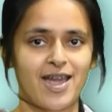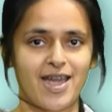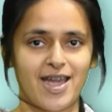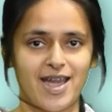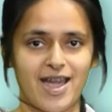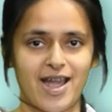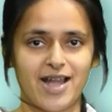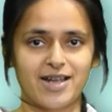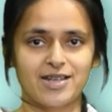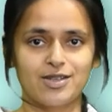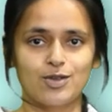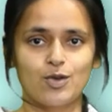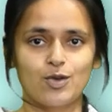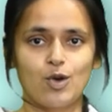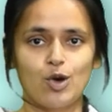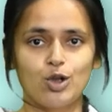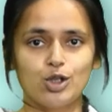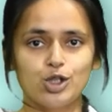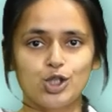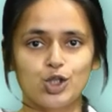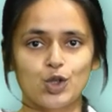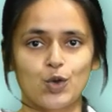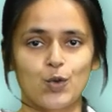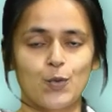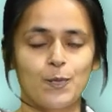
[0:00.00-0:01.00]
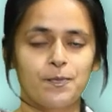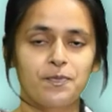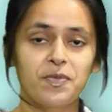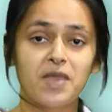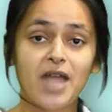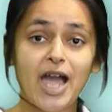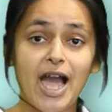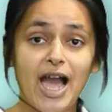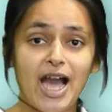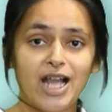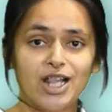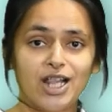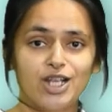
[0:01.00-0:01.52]
and also
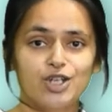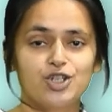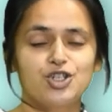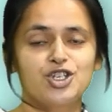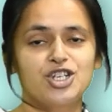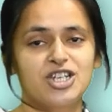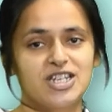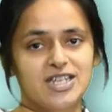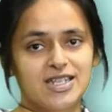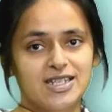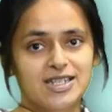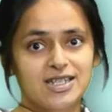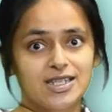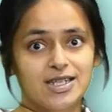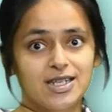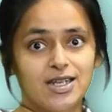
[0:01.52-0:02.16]
allergies